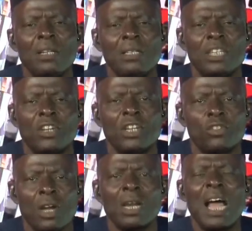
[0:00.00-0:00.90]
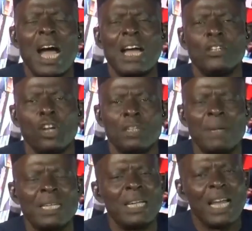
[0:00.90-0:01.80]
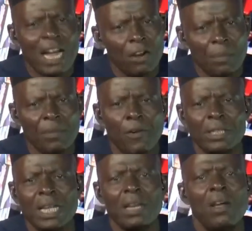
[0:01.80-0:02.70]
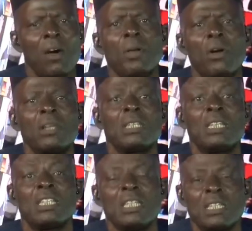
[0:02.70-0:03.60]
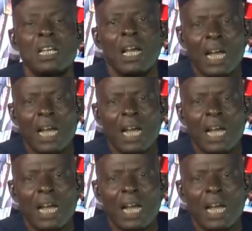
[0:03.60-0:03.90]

discretion and judgment cannot be faulted, because it is